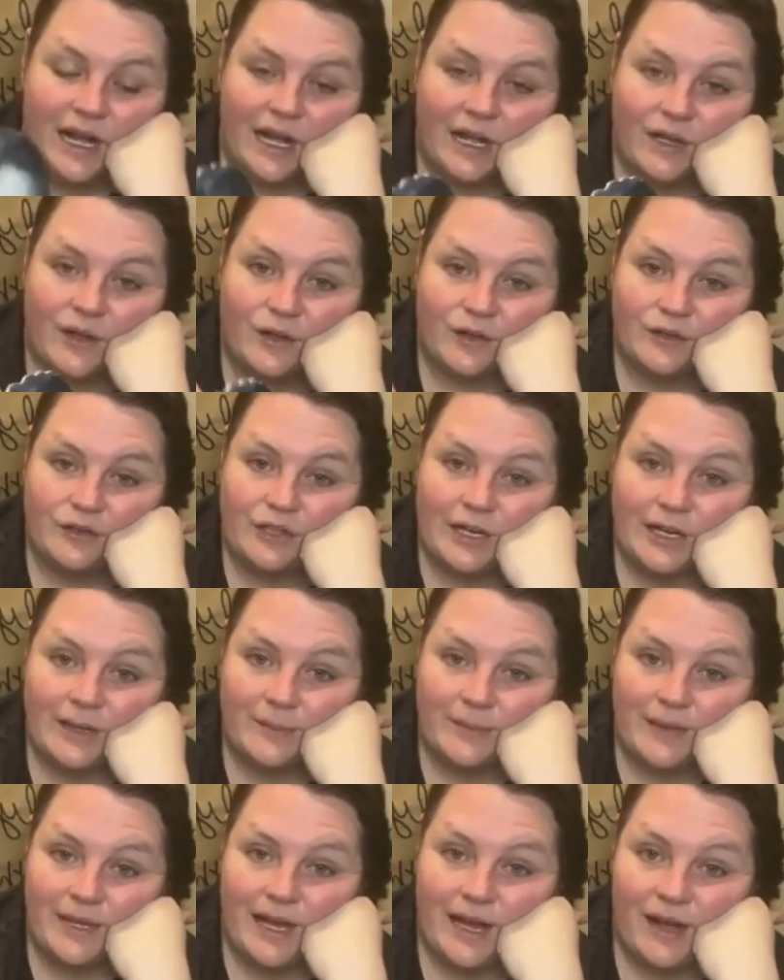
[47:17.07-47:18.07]
Go check
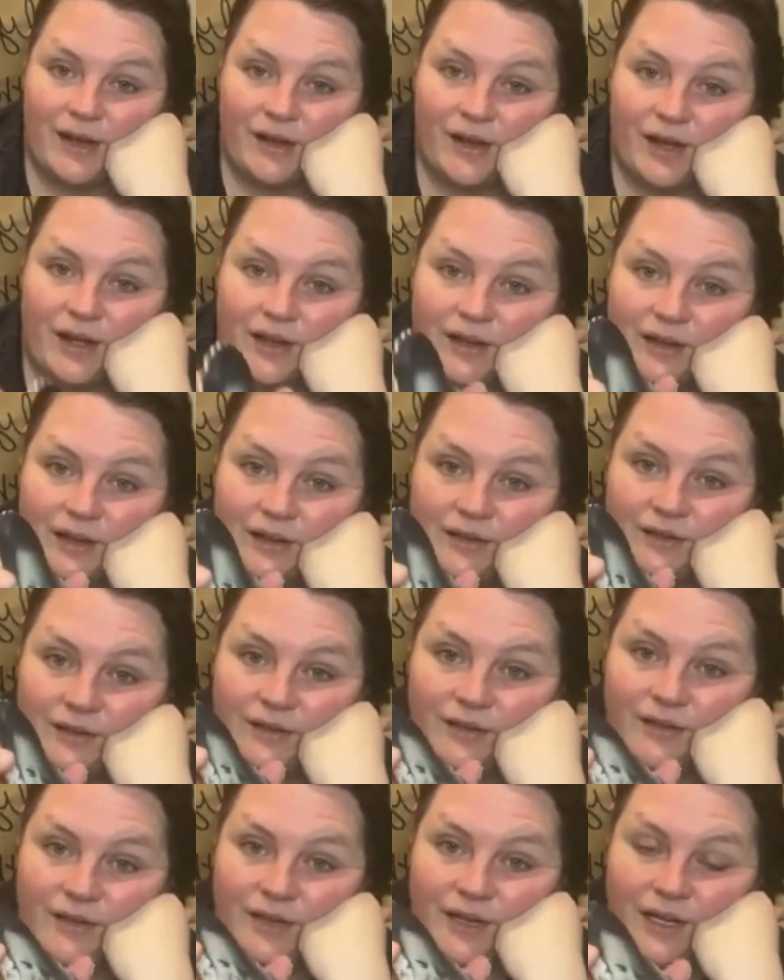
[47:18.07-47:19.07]
me out on,
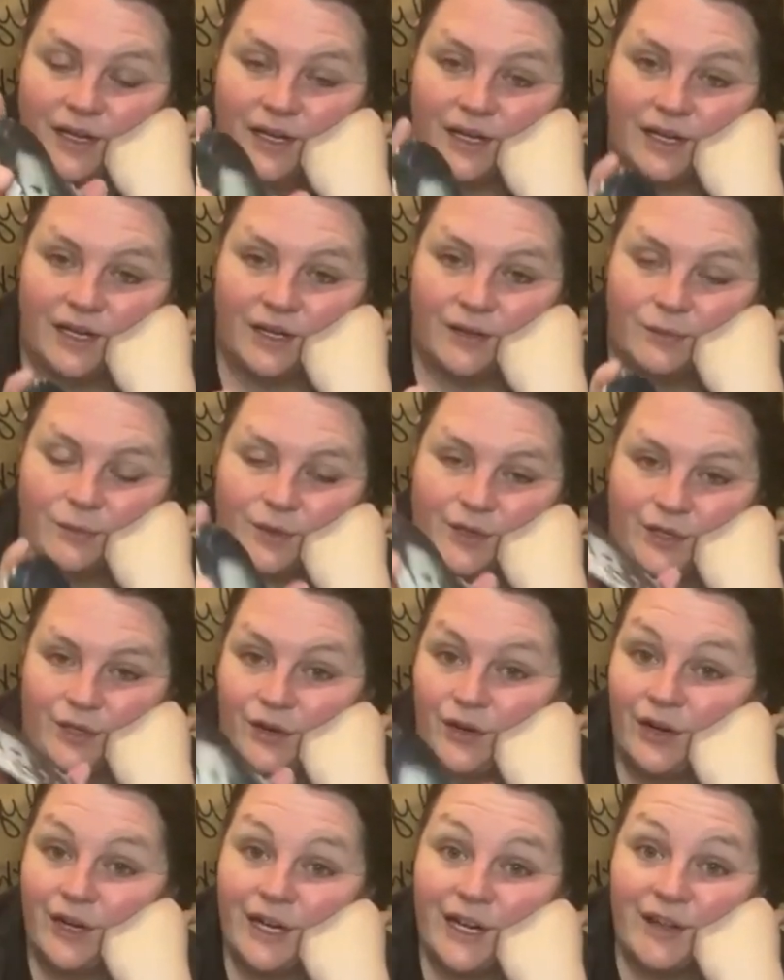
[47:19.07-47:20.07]
well, you're
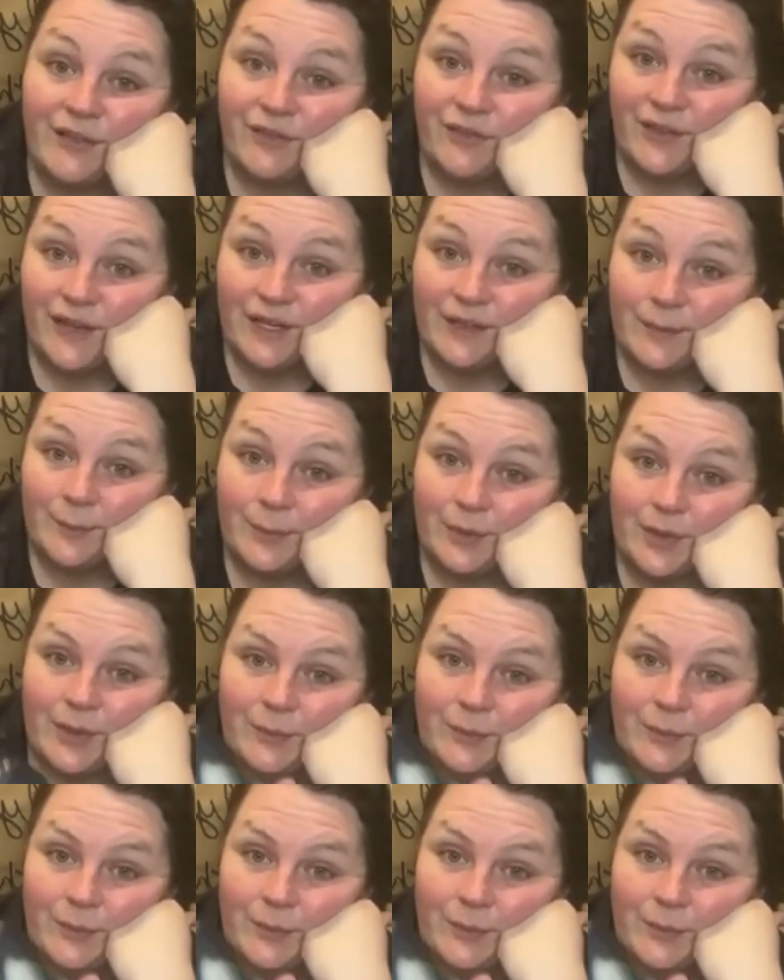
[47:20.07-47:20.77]
already on Facebook,